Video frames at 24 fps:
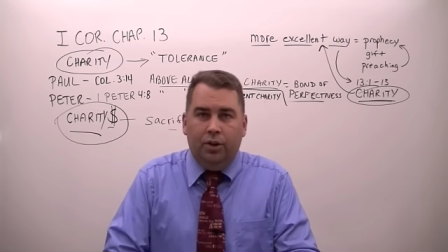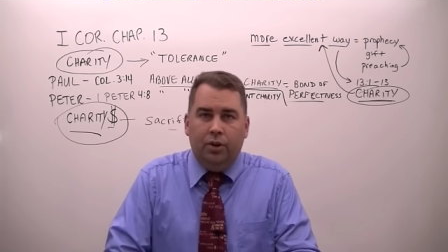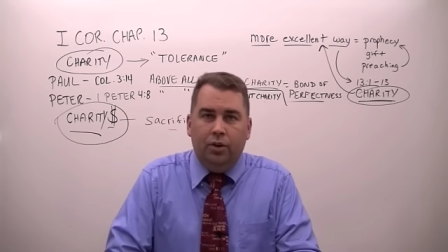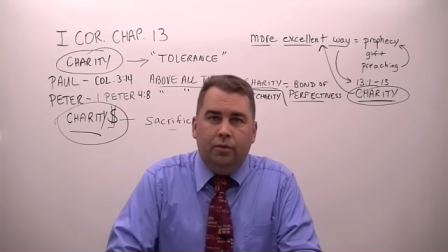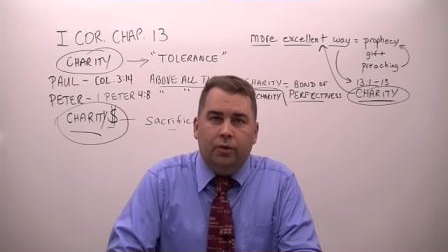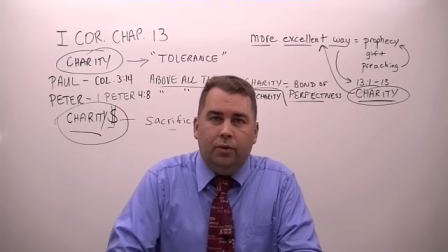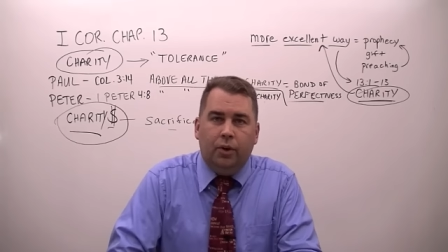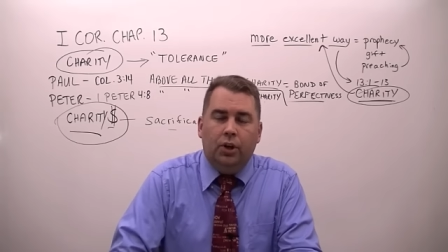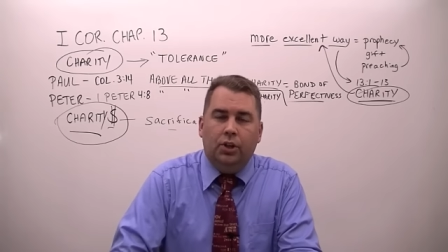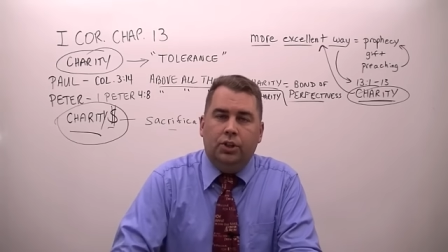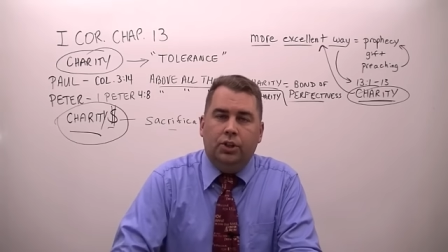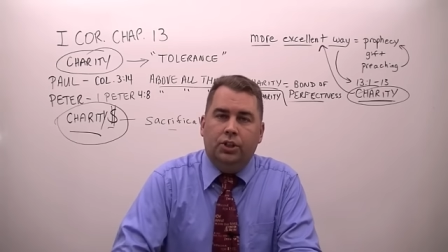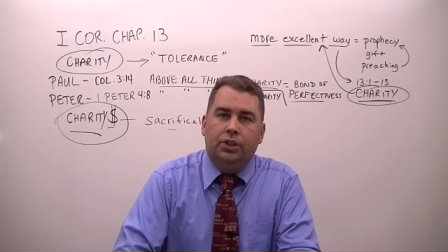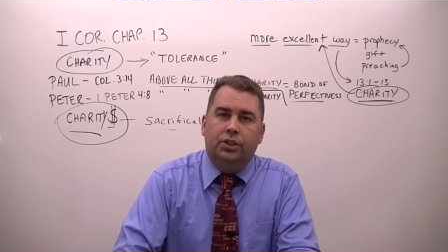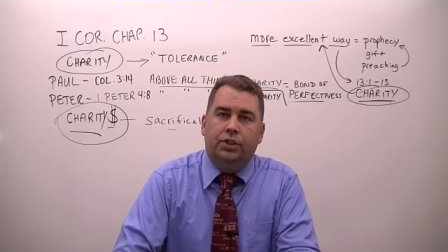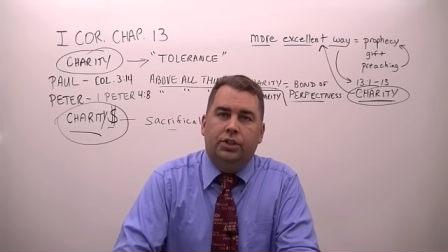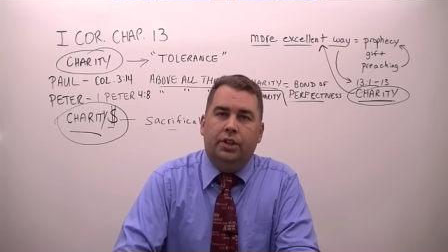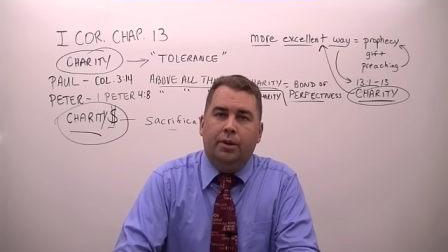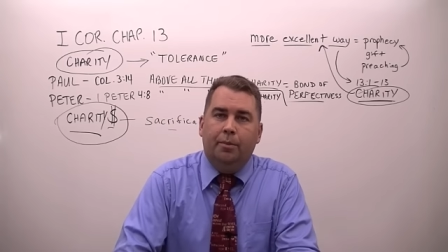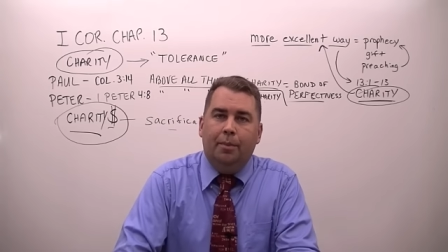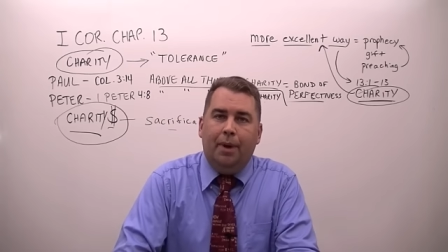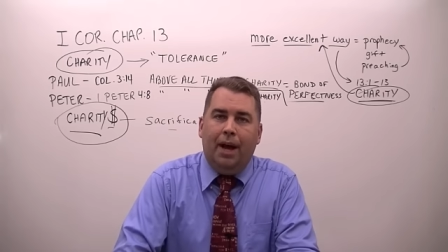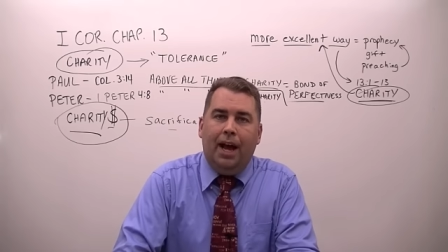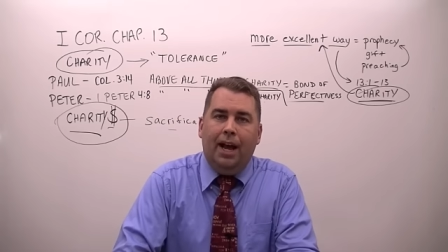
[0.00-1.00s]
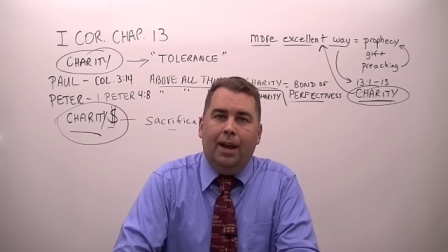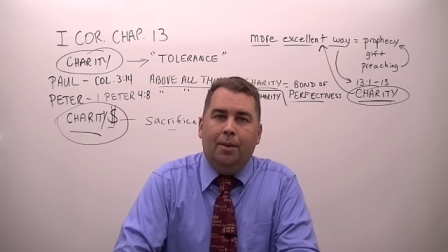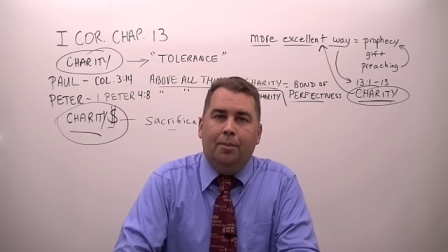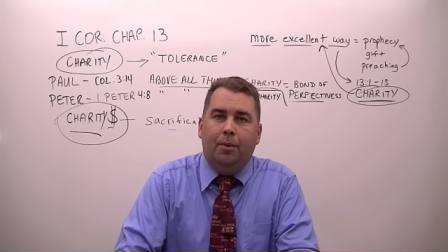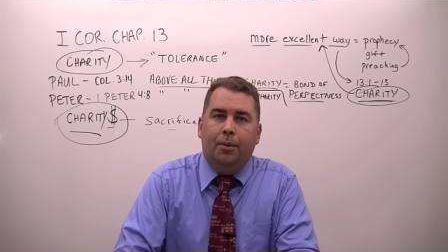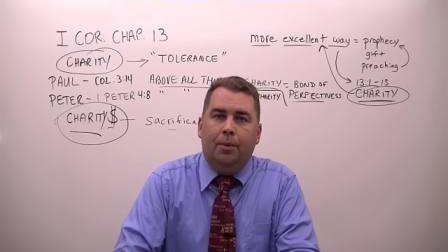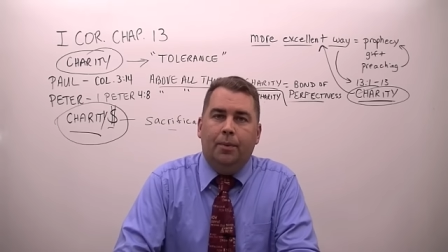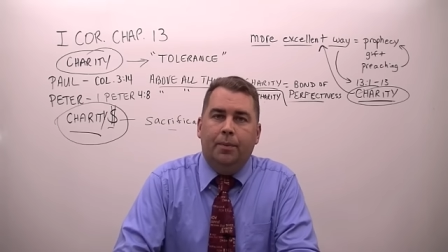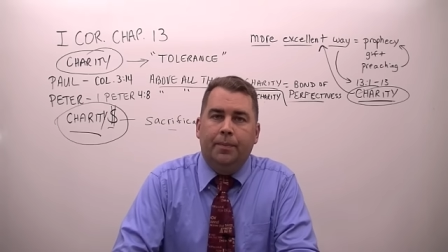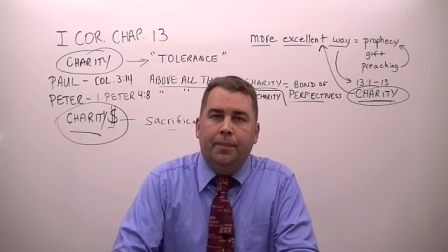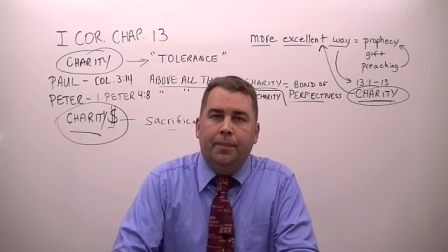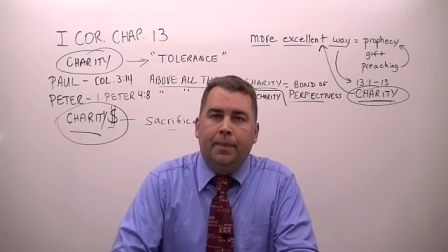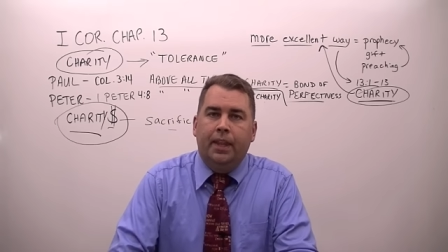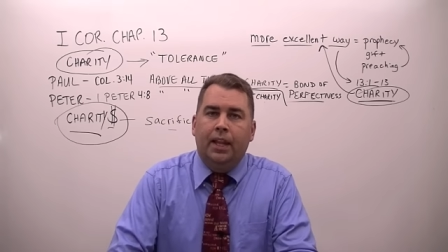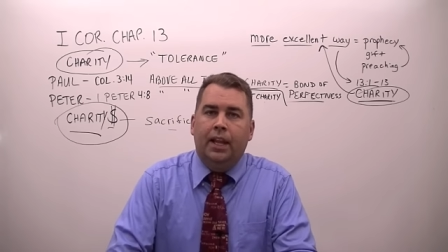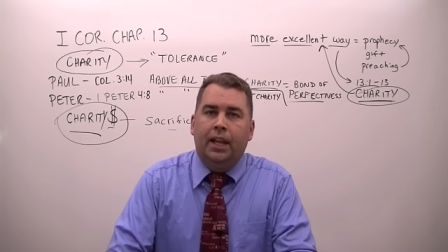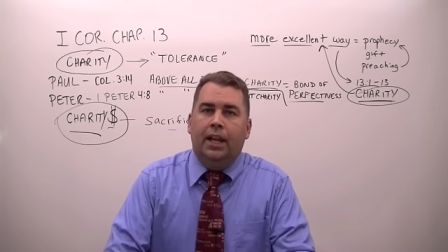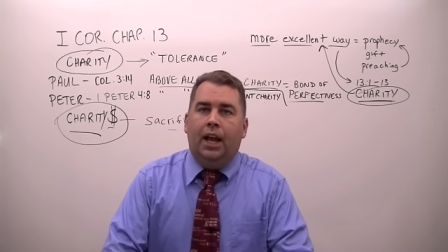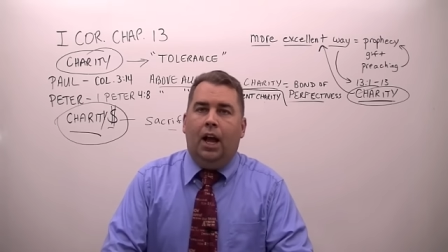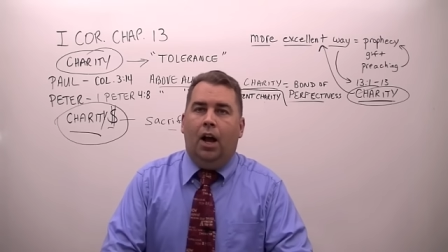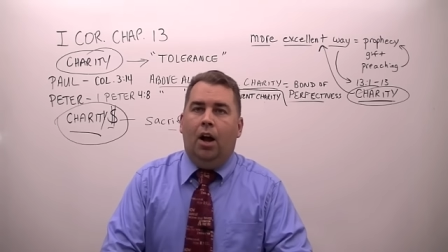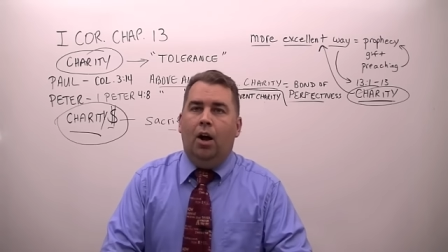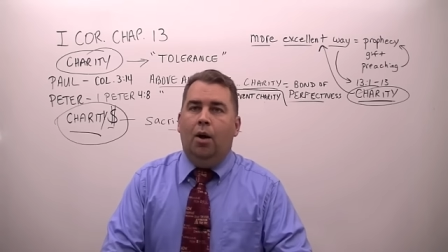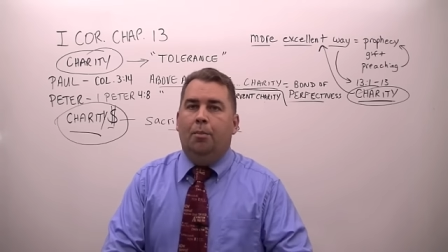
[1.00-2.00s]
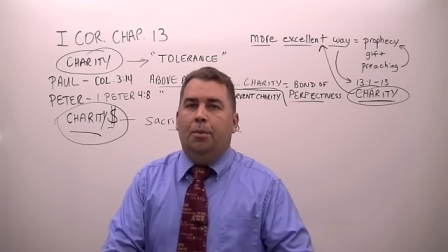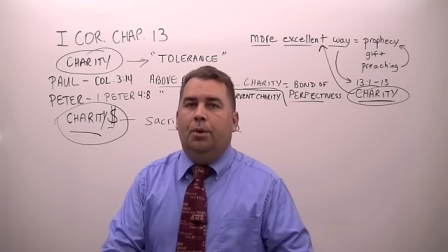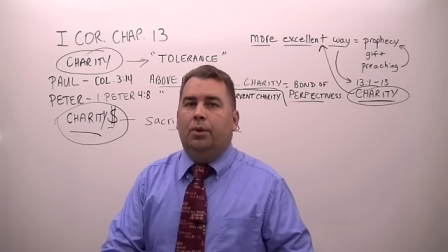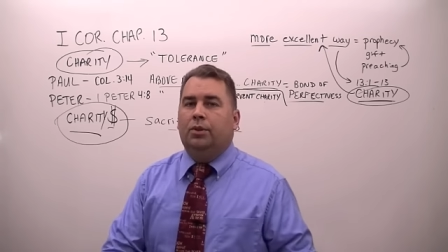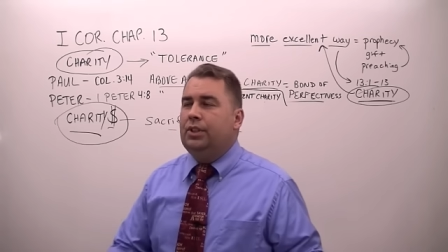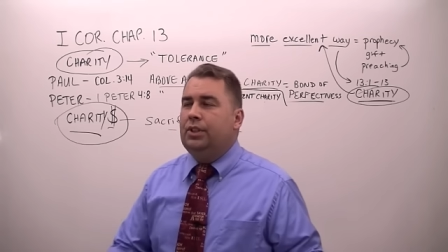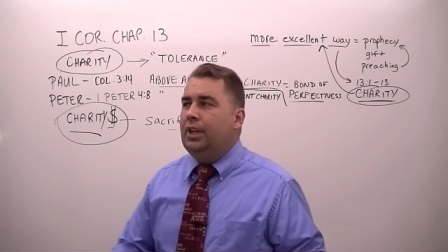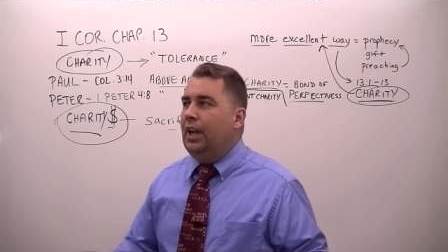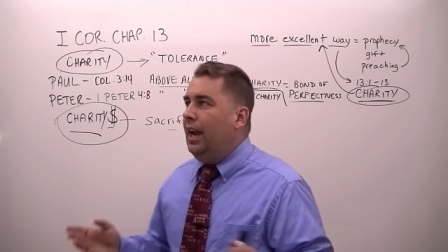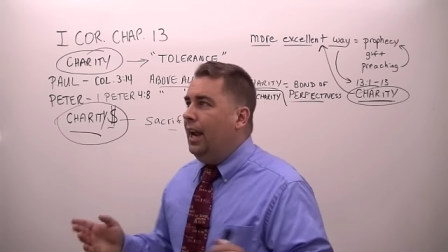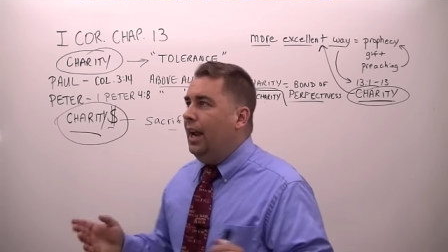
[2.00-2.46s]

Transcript: new versions of the Bible almost